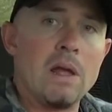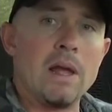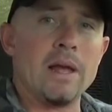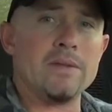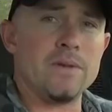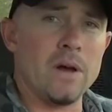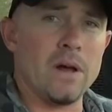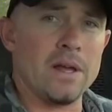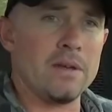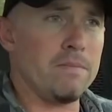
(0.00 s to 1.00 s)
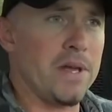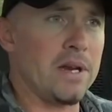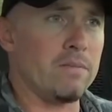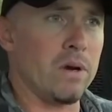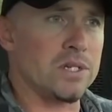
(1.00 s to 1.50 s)
and him being
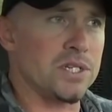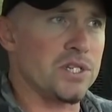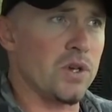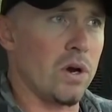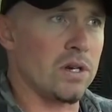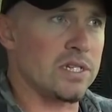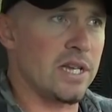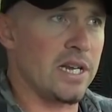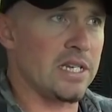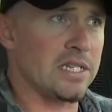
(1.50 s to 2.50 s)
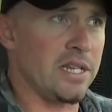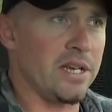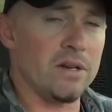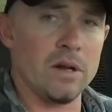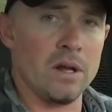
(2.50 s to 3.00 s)
amongst the stars, setting
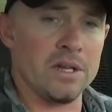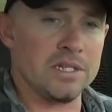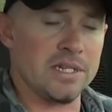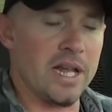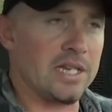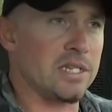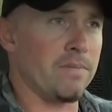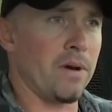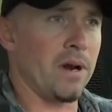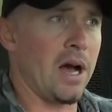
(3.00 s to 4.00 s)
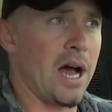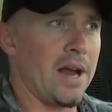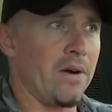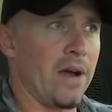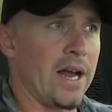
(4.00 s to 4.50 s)
his nest upon high,
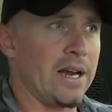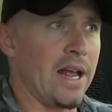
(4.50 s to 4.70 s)
all right,